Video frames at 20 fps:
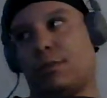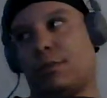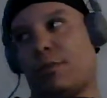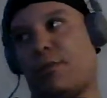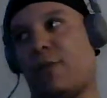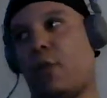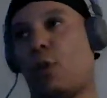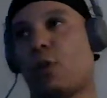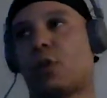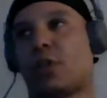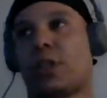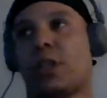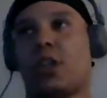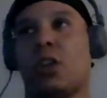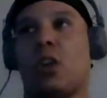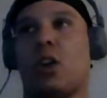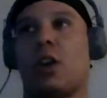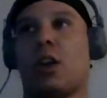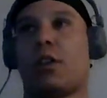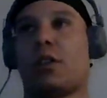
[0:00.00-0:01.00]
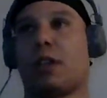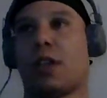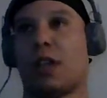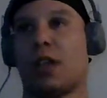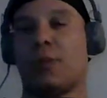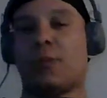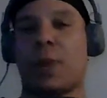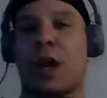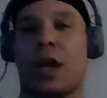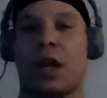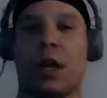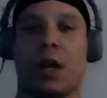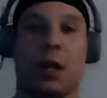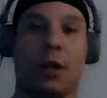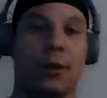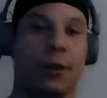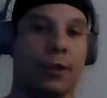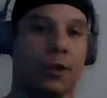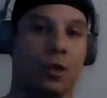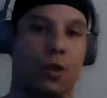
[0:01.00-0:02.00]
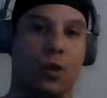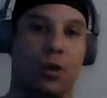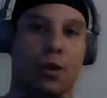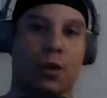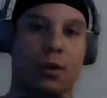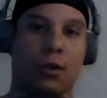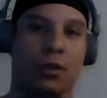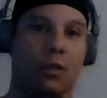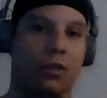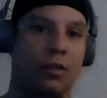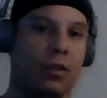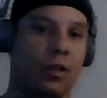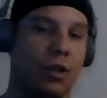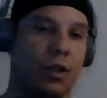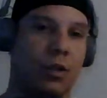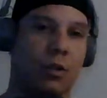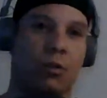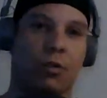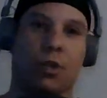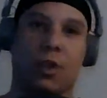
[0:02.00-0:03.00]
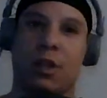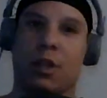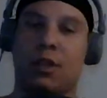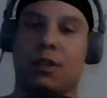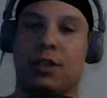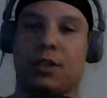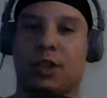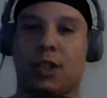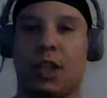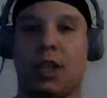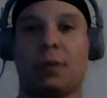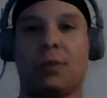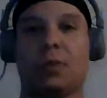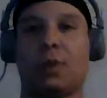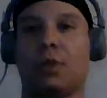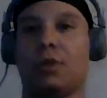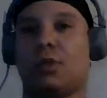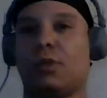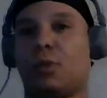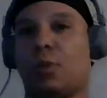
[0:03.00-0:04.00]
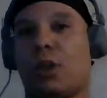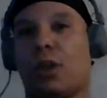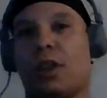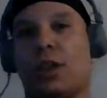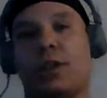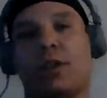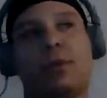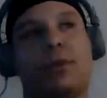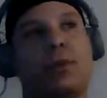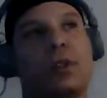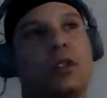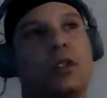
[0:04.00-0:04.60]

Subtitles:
focusing on getting my health in order, getting in shape, losing weight,